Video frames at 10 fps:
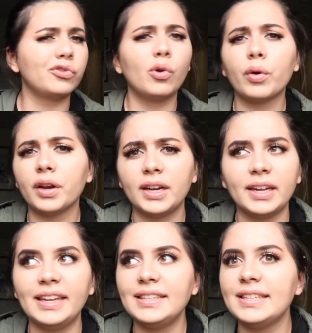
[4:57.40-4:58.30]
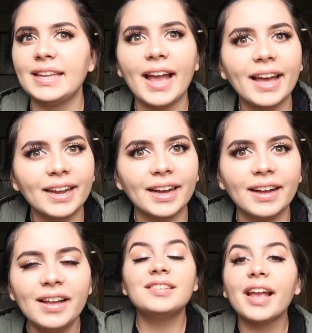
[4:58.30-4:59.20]
Florida,
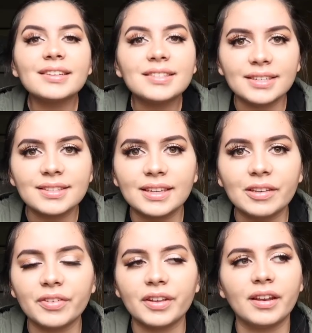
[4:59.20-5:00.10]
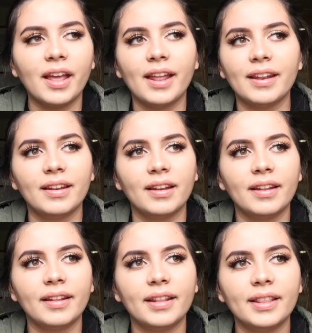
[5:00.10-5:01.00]
Indiana, Texas even,
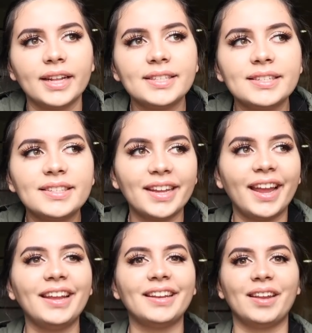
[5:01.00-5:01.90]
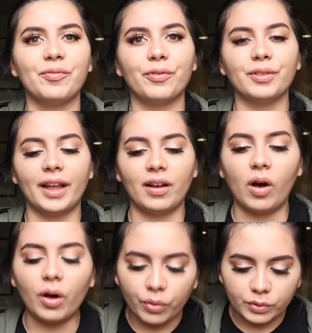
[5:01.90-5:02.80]
and that's insane. And for
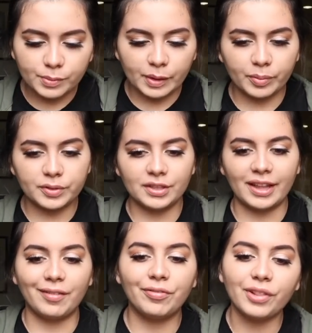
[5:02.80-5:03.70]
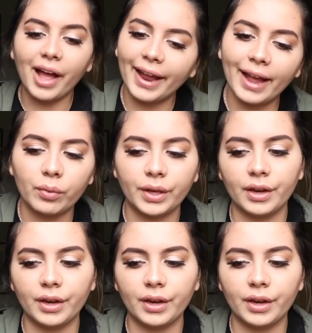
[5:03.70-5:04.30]
like all those people to like fly out